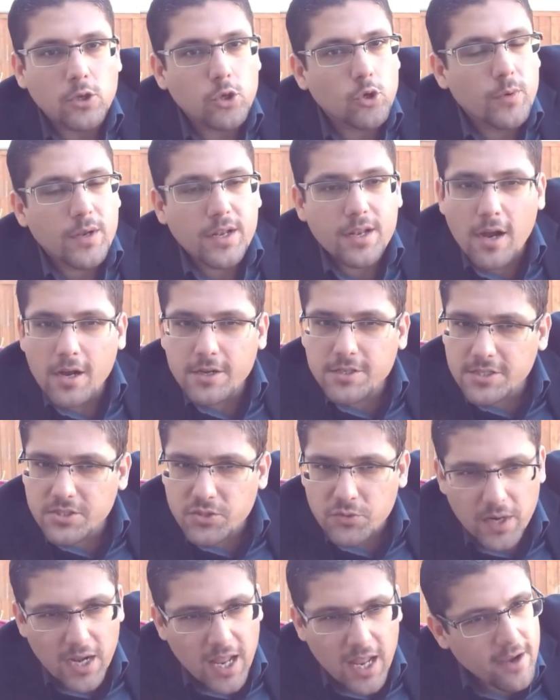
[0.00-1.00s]
You will not
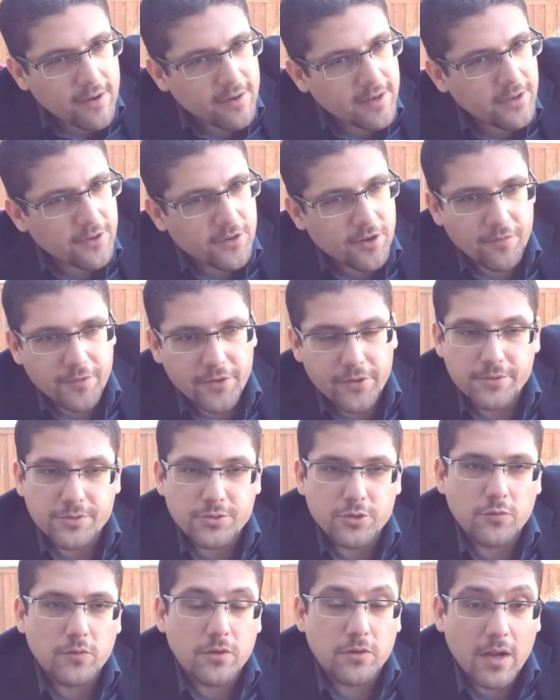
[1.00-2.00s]
just rely on
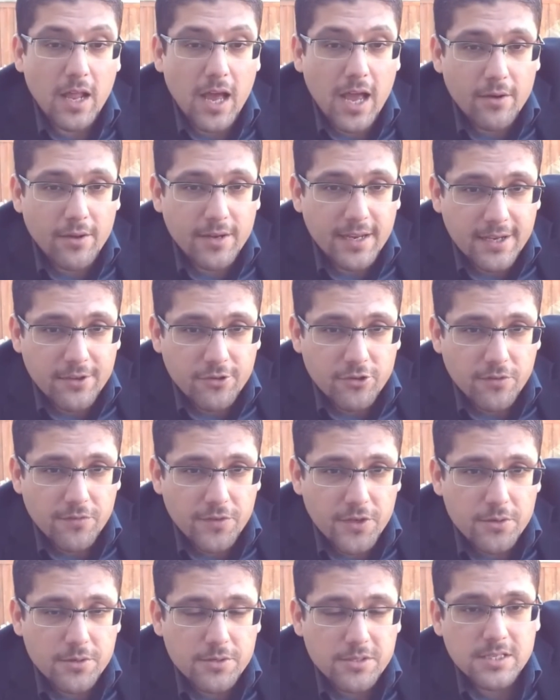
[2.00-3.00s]
interviews. You will rely on
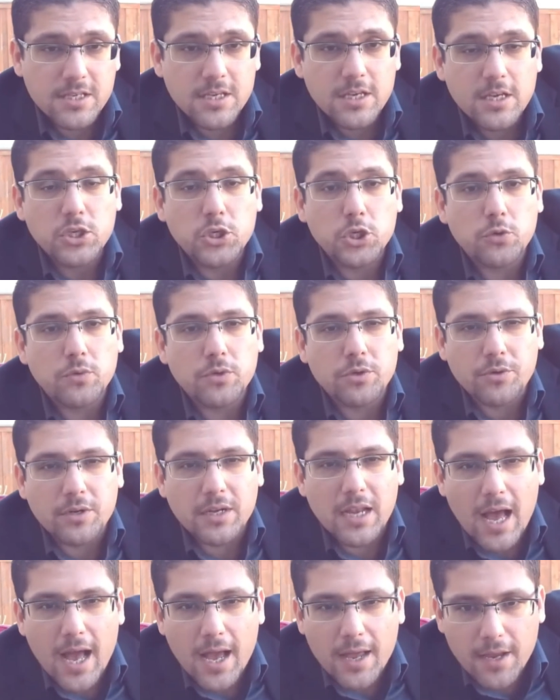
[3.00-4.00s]
interviews. You will
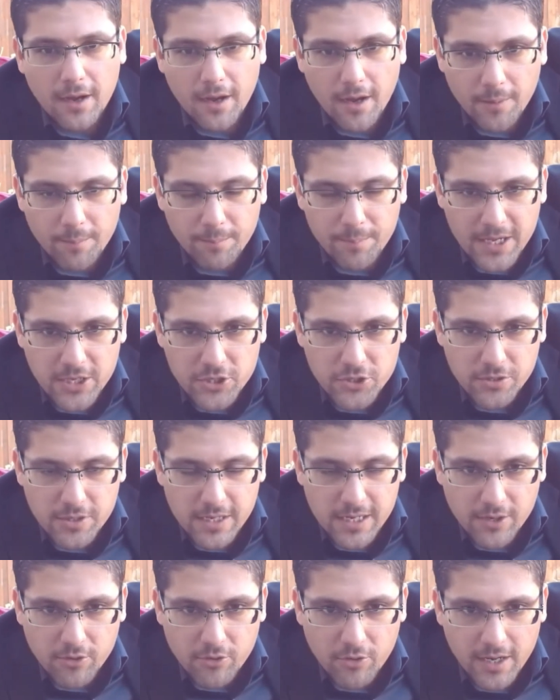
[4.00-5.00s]
rely on
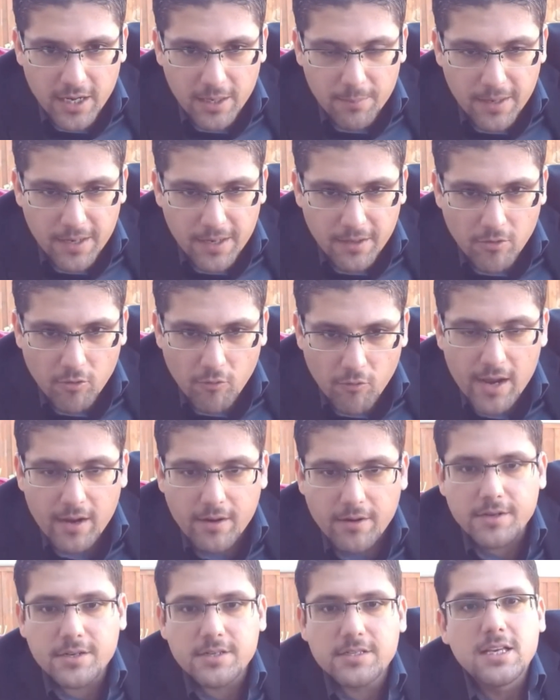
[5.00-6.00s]
patient electronic medical
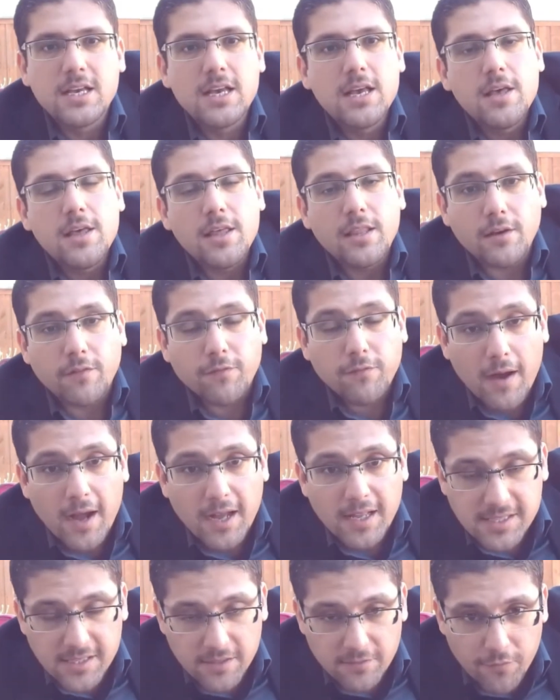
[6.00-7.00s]
records, the
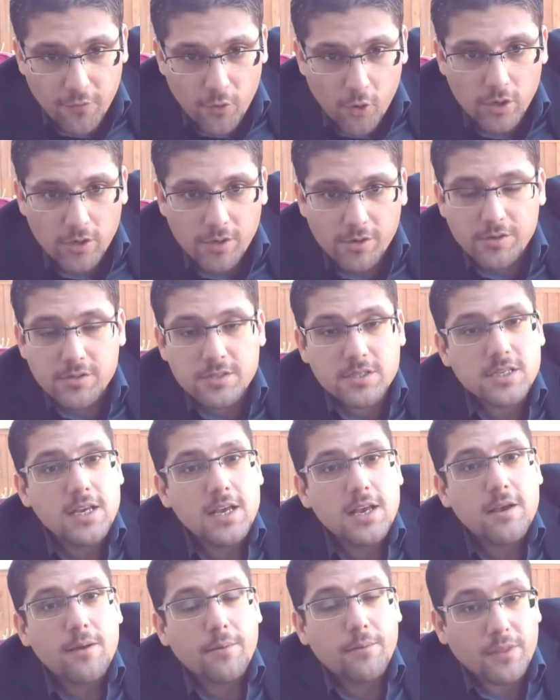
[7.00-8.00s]
files and folders,
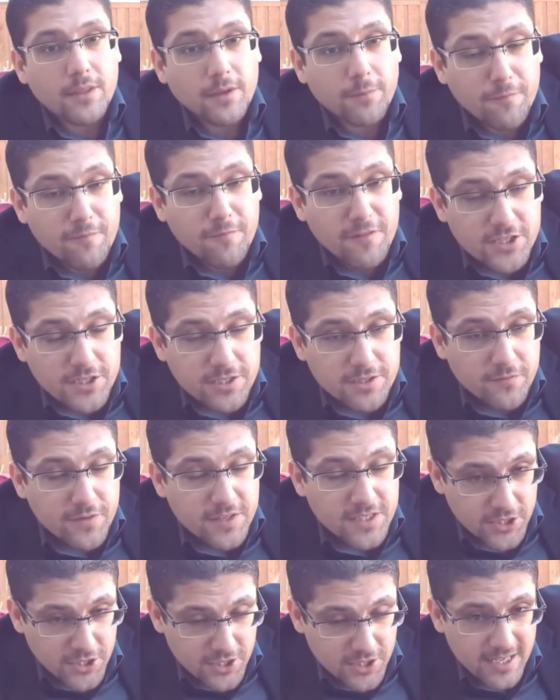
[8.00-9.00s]
the
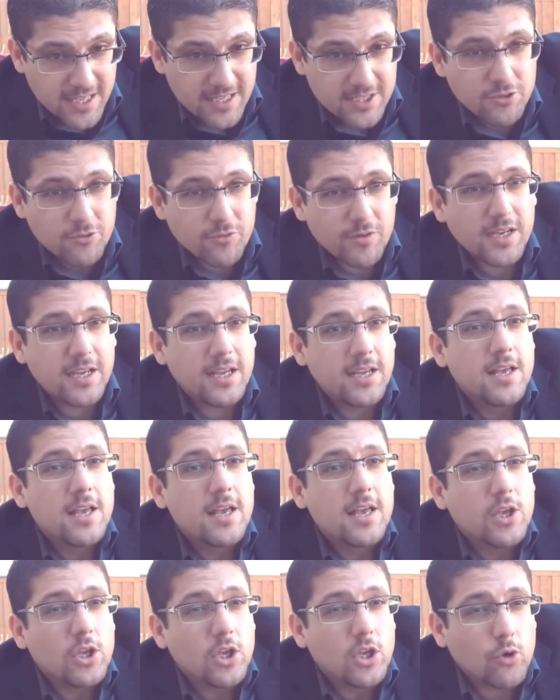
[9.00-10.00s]
physician history.
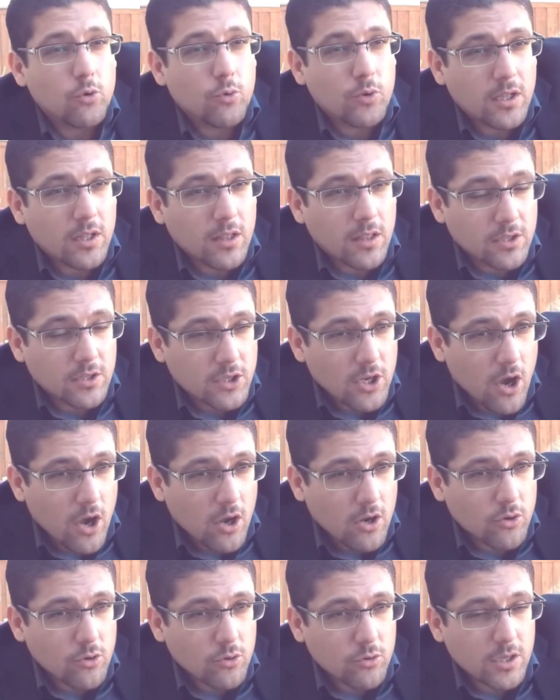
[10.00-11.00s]
You will
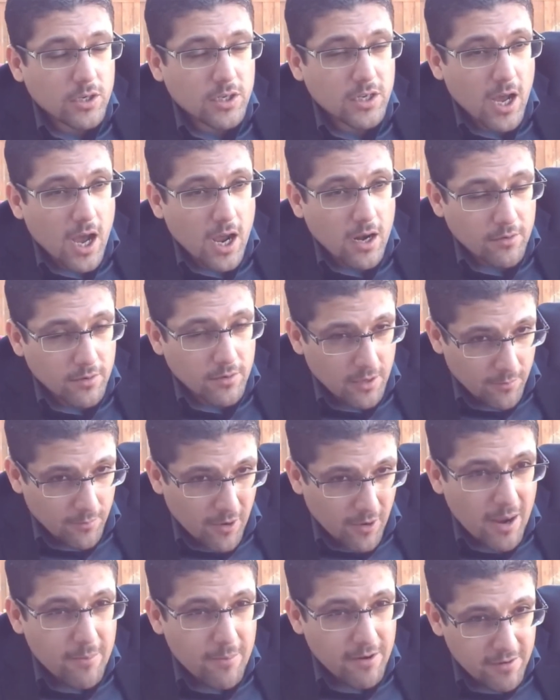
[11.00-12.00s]
talk to the doc, the
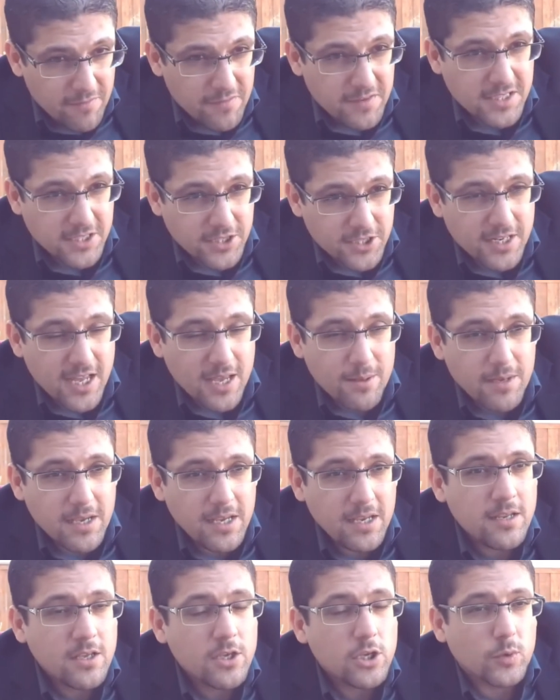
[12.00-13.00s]
primary physician. I
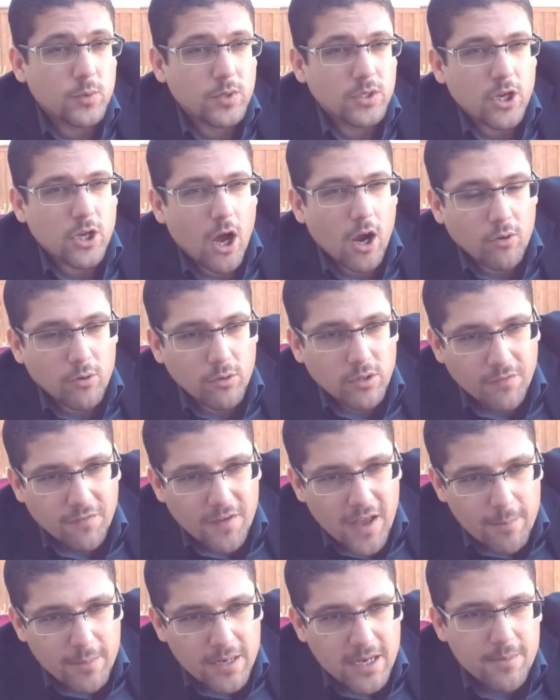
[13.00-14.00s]
mean, you will talk to the
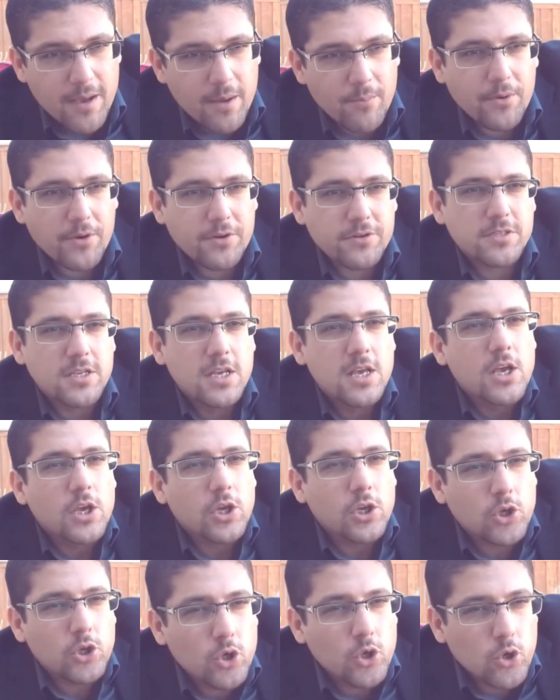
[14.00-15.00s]
family members.
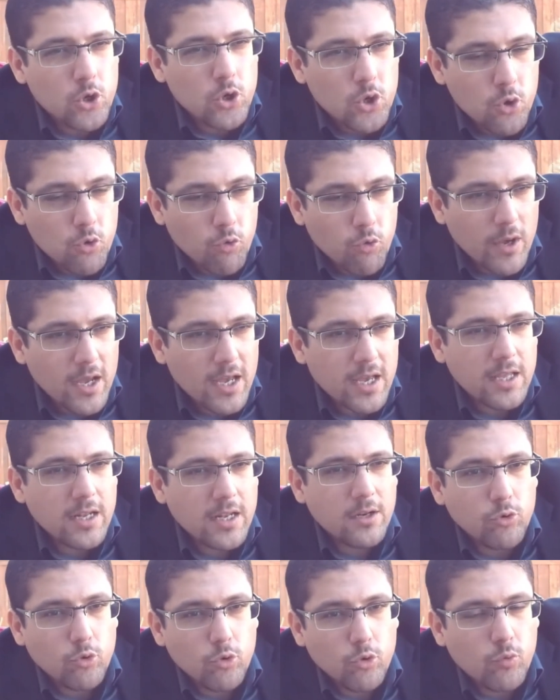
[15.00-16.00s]
You
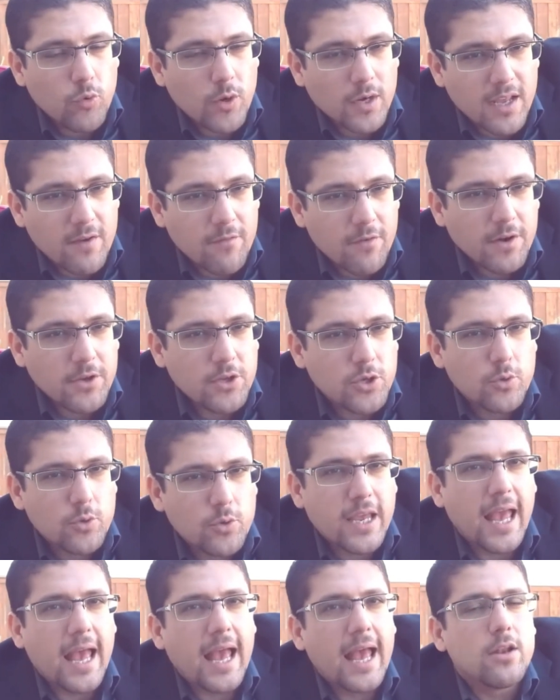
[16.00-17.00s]
will do whatever you
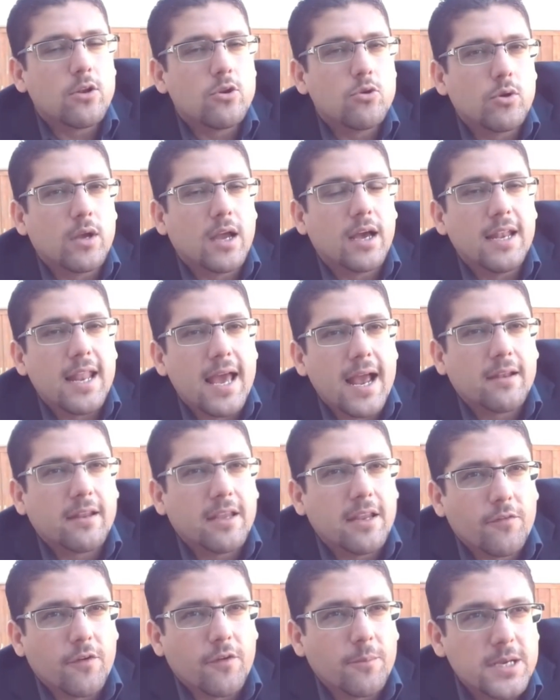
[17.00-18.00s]
can to
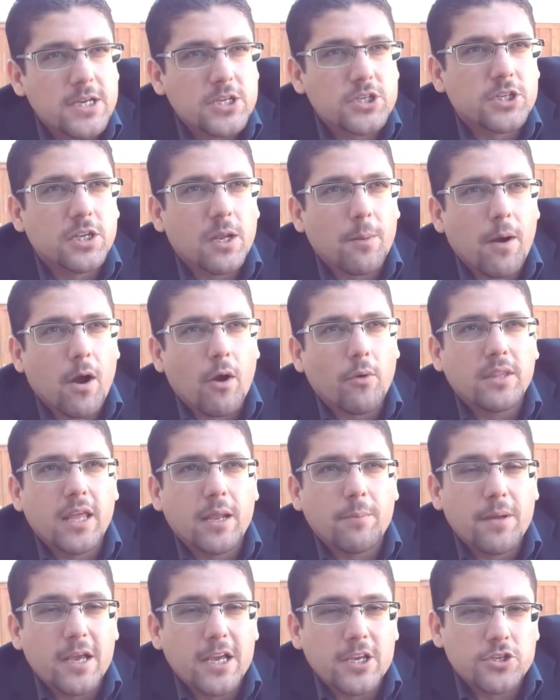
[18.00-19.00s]
collect information about
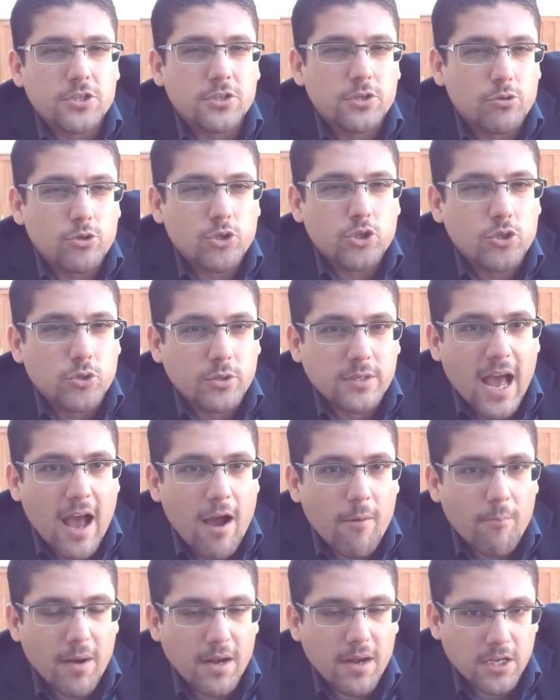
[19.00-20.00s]
that patient. You should
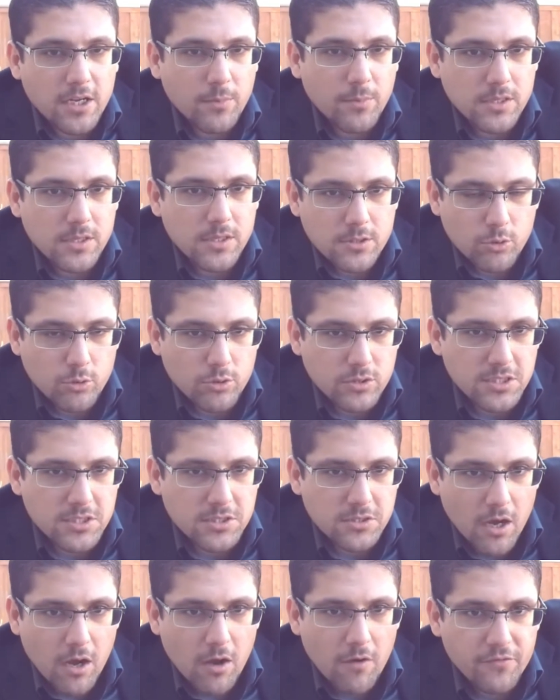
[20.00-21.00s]
have multiple
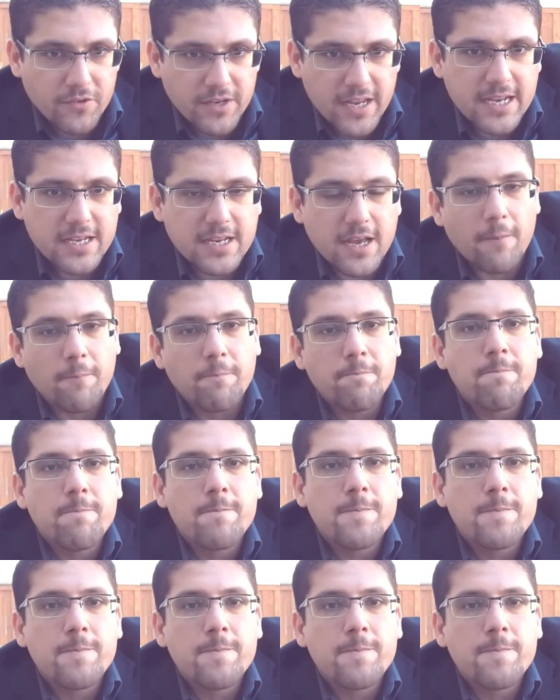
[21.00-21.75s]
sources of data.